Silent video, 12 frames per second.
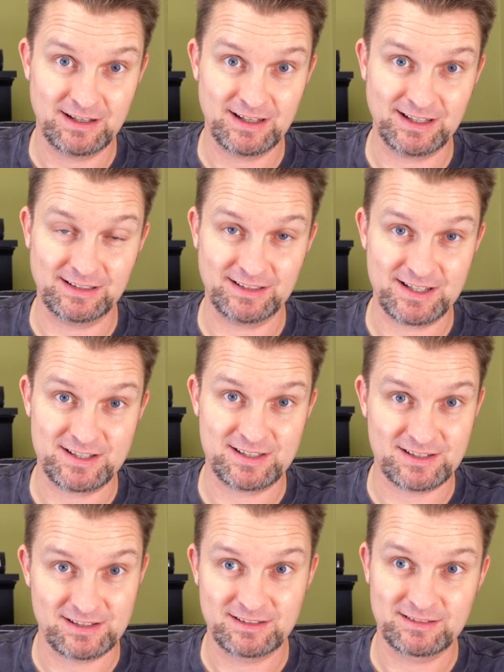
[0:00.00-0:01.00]
at
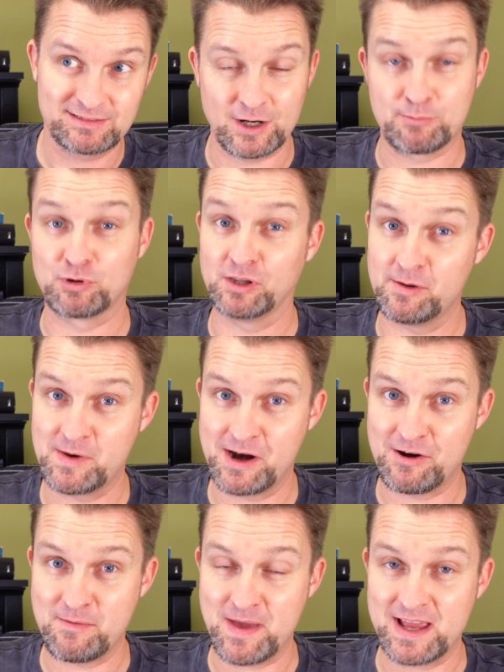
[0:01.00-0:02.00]
least on a
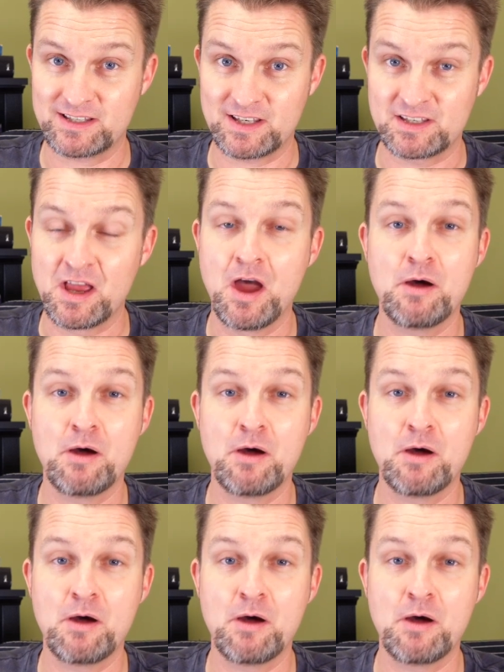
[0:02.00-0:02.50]
preliminary basis,